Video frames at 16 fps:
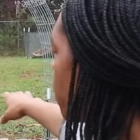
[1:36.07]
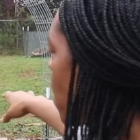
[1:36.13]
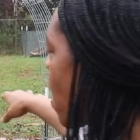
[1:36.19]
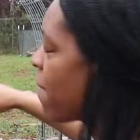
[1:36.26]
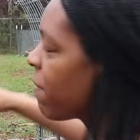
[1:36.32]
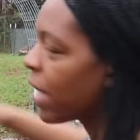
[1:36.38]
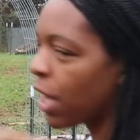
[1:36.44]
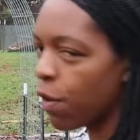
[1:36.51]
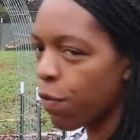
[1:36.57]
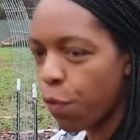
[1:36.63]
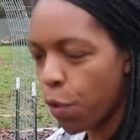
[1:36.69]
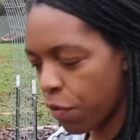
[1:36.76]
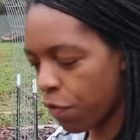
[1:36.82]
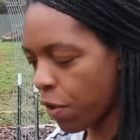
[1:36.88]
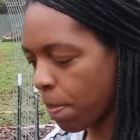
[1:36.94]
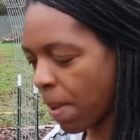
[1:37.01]
We'll have like a
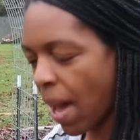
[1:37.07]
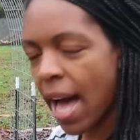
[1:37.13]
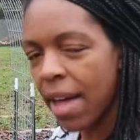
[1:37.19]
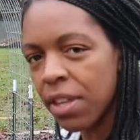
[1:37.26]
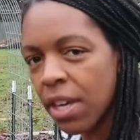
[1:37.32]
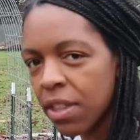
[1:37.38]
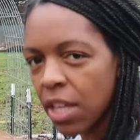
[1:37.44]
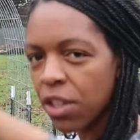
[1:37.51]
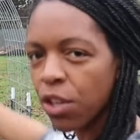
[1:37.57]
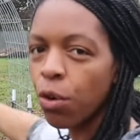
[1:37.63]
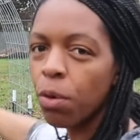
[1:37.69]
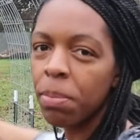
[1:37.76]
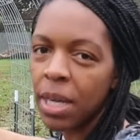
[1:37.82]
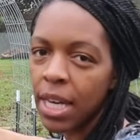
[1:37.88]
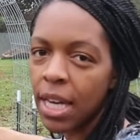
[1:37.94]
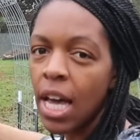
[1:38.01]
4-foot path and then there
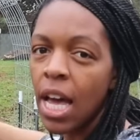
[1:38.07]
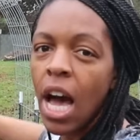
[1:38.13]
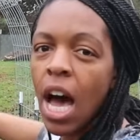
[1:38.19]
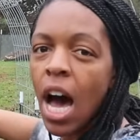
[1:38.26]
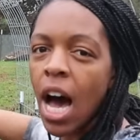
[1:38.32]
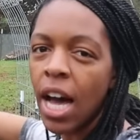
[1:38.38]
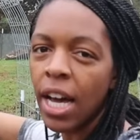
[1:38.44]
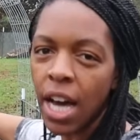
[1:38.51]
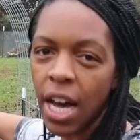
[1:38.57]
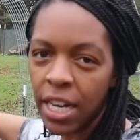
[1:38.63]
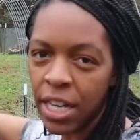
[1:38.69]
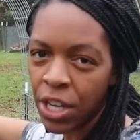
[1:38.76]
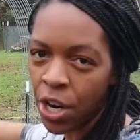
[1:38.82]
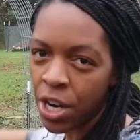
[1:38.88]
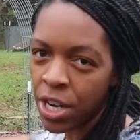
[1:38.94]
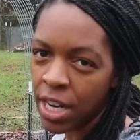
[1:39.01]
will be a
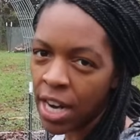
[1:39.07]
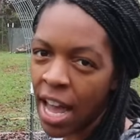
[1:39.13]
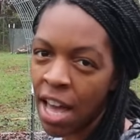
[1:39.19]
cutting garden.